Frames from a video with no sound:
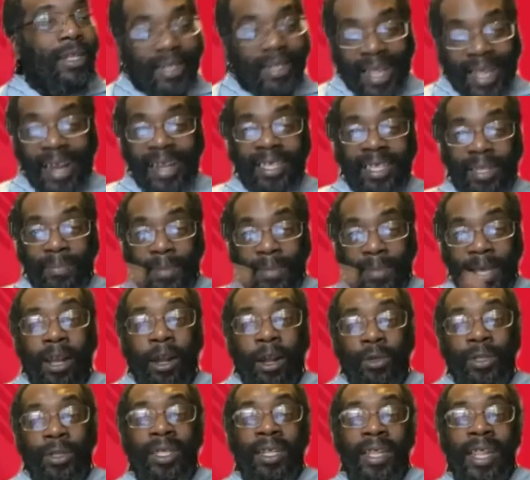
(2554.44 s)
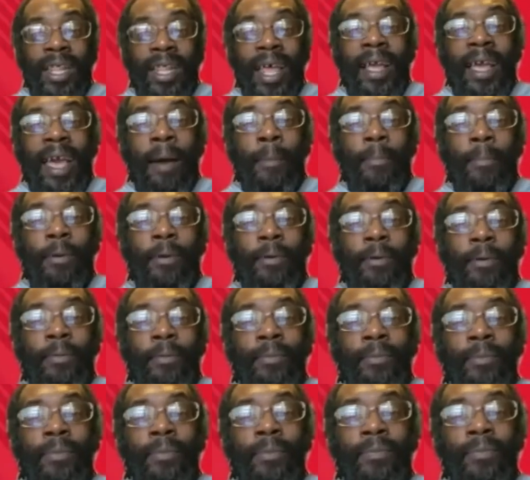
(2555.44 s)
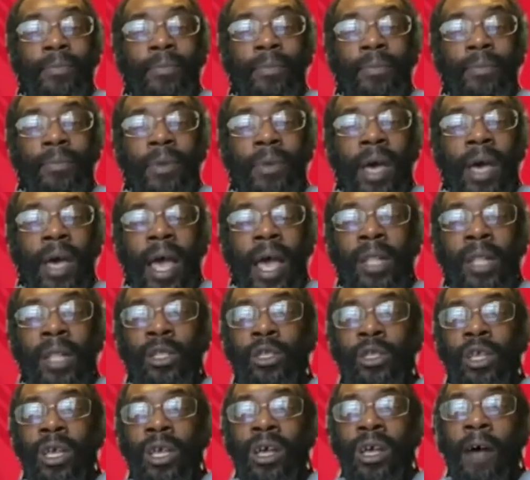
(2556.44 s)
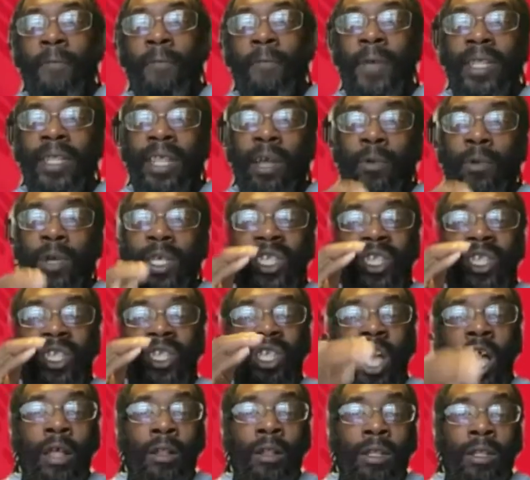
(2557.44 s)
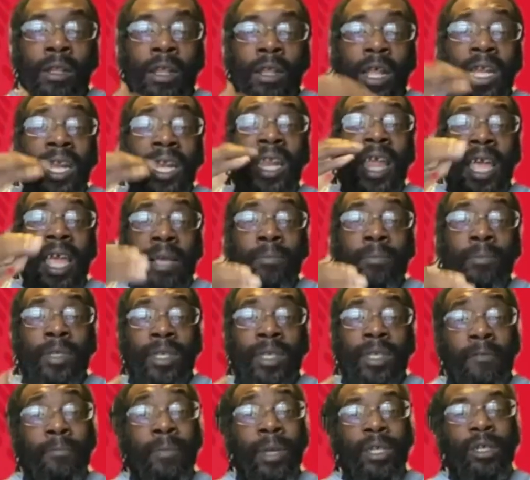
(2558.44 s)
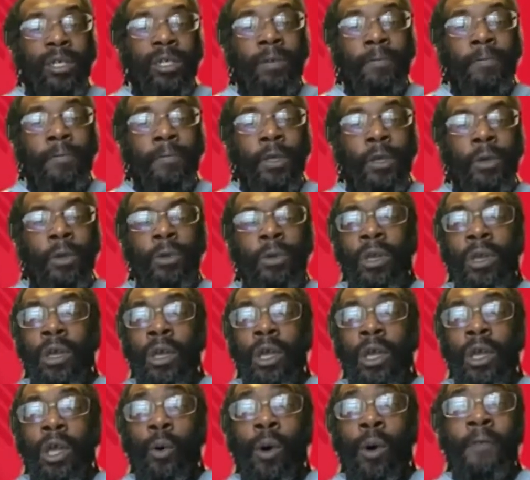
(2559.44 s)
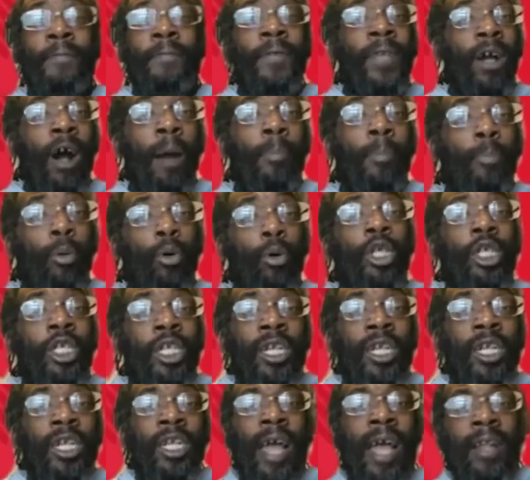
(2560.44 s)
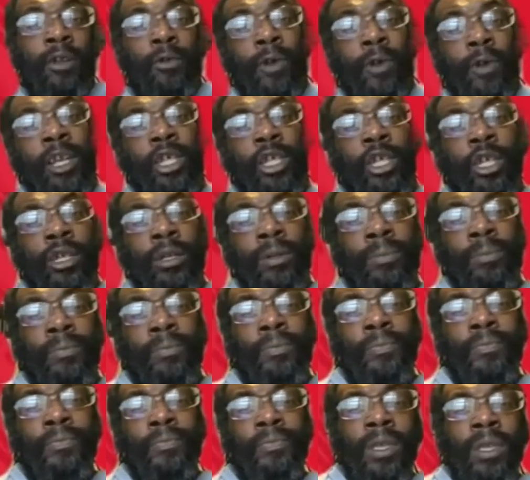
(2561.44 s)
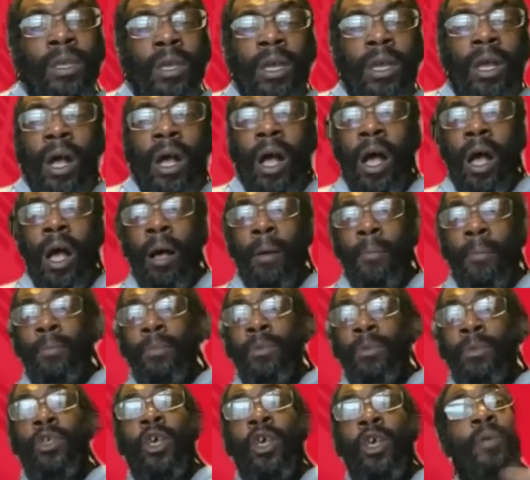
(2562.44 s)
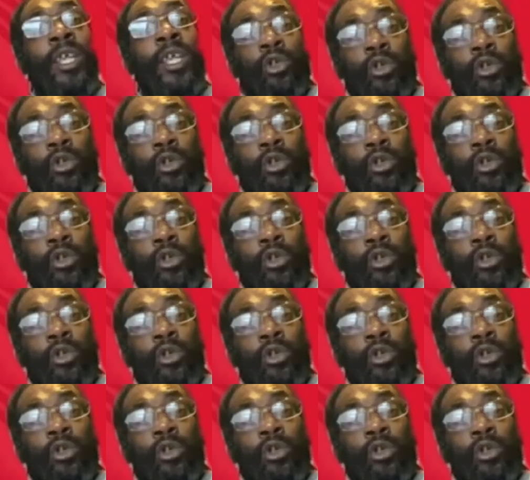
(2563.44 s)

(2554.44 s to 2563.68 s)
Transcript: There needs to be a closing of that gap. And I think there are certain names, and I've mentioned a few, who I think are pushing in that direction. Um, so it'd be